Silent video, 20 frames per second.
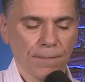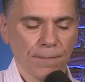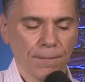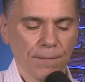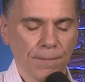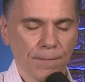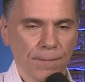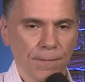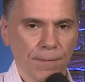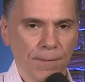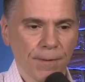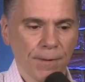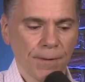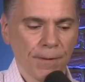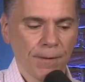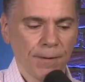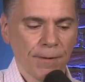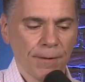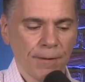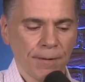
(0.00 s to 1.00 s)

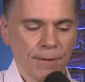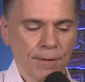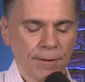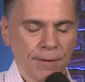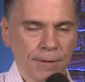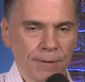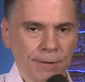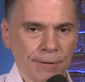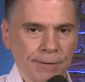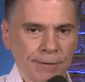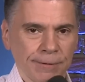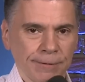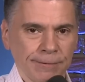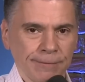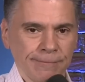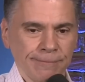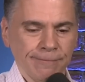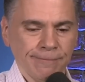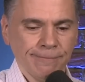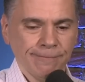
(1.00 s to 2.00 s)

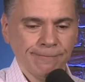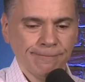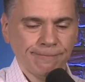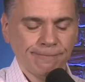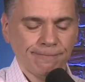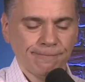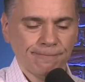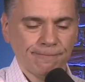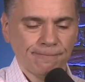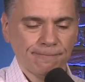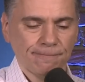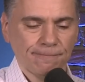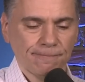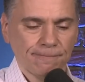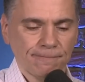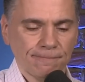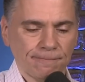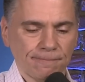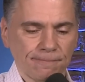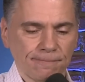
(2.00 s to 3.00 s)

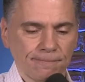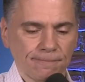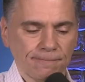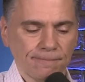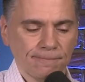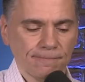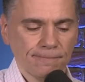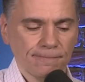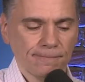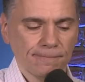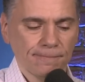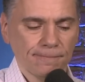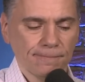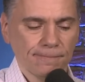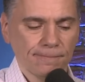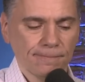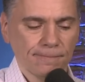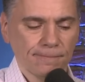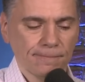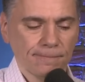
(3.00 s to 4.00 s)

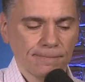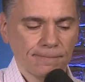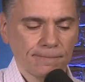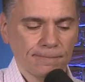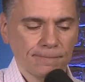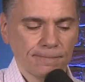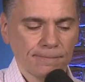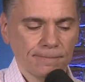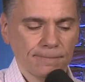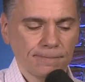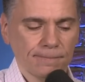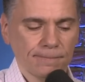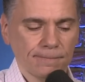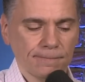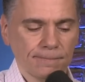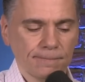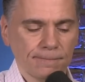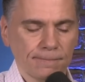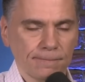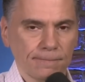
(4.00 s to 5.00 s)

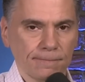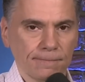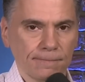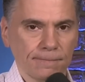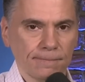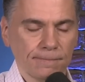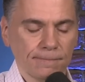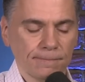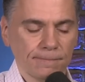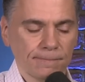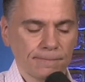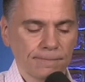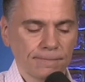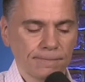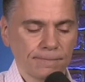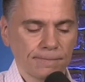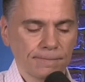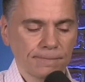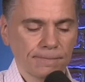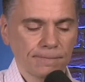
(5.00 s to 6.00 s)

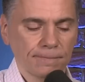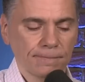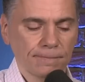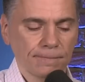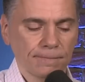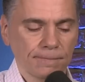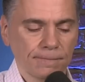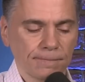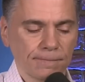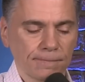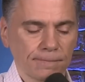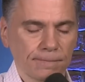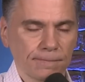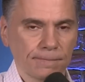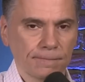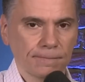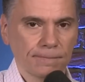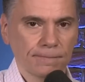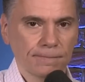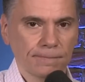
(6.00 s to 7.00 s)
(silent)